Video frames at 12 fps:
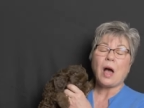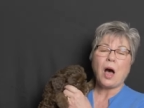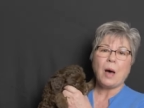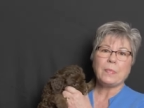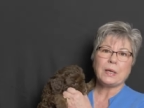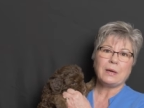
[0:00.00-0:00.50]

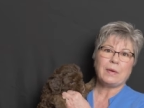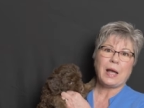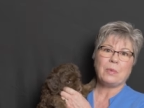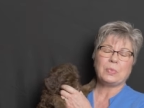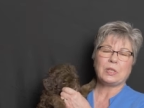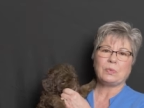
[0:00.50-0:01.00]
hopping
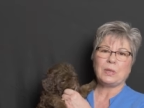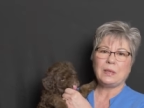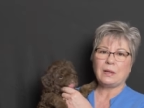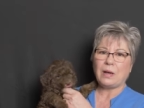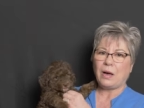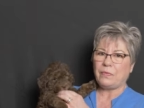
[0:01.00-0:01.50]
around
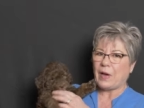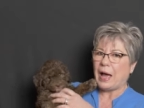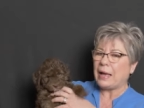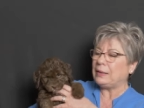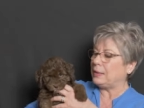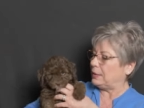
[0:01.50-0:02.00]
between the Gulf
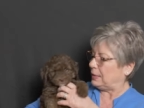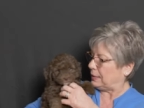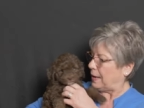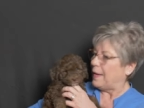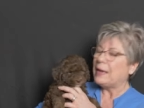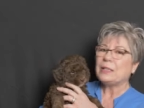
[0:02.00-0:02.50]
Islands.